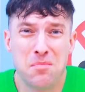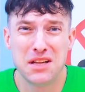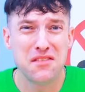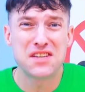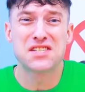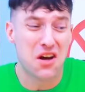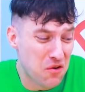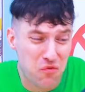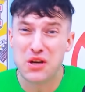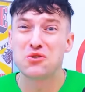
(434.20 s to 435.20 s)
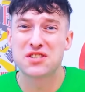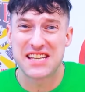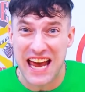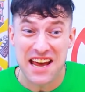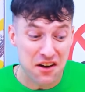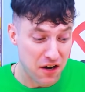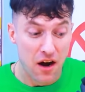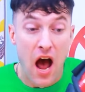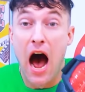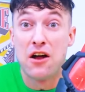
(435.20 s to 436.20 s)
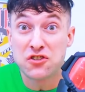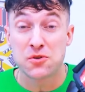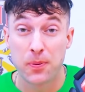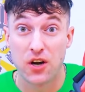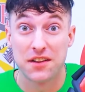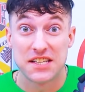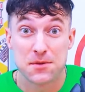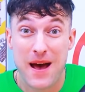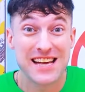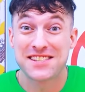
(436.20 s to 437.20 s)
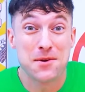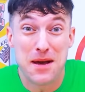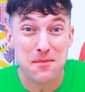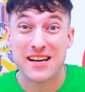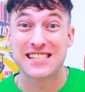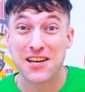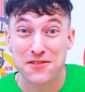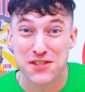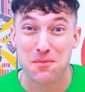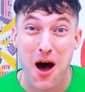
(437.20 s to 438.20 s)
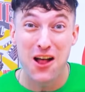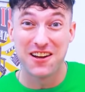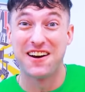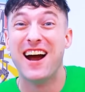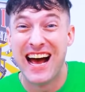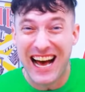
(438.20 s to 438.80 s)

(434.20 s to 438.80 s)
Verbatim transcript: believe he's got a real scanner. I'll just put on this mask to make myself smaller.